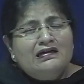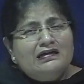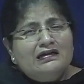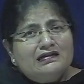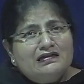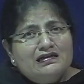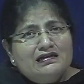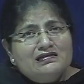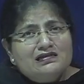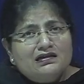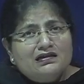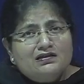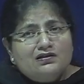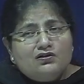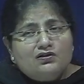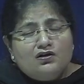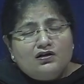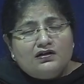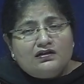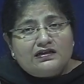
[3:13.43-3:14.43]
These are the
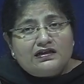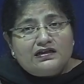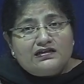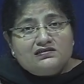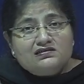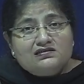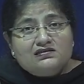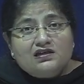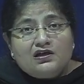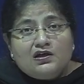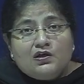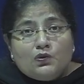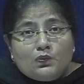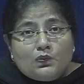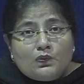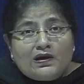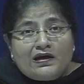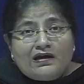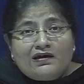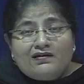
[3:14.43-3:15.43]
contexts
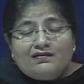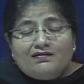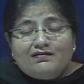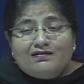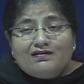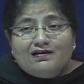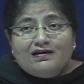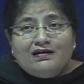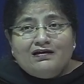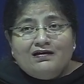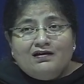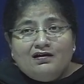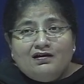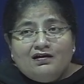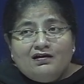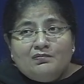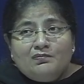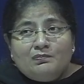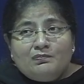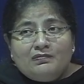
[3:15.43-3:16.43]
where
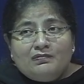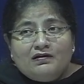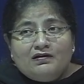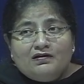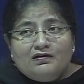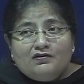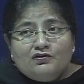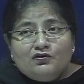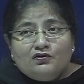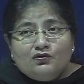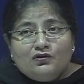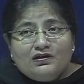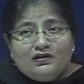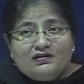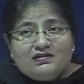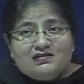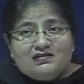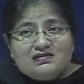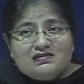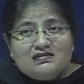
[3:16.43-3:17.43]
it
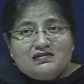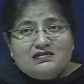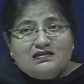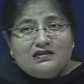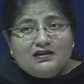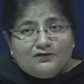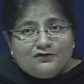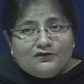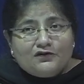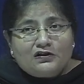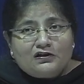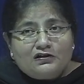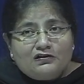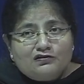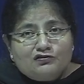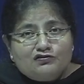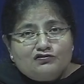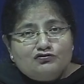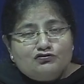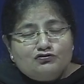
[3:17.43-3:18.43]
is
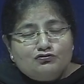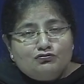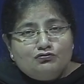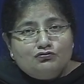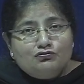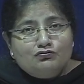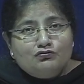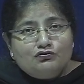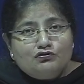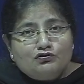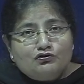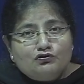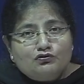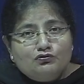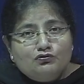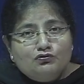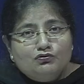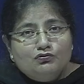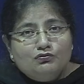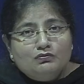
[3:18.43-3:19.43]
difficult to
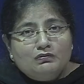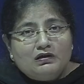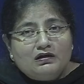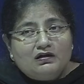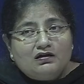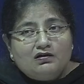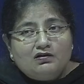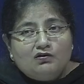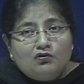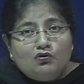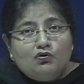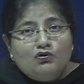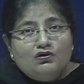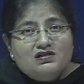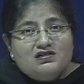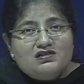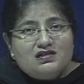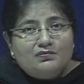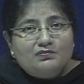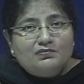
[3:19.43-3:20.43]
hold
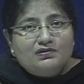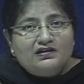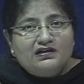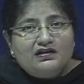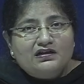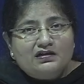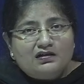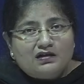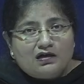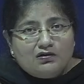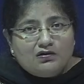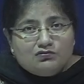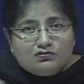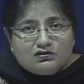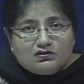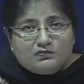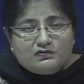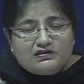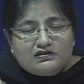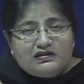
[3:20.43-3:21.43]
somebody
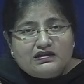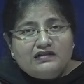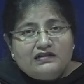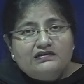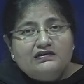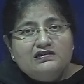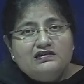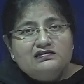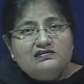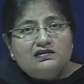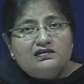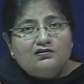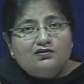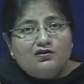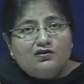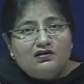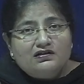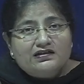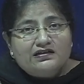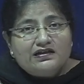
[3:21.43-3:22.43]
accountable. These are
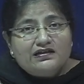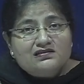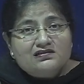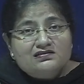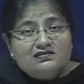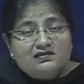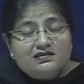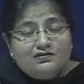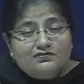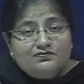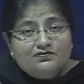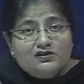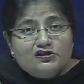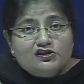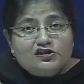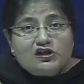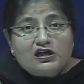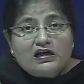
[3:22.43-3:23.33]
contexts in which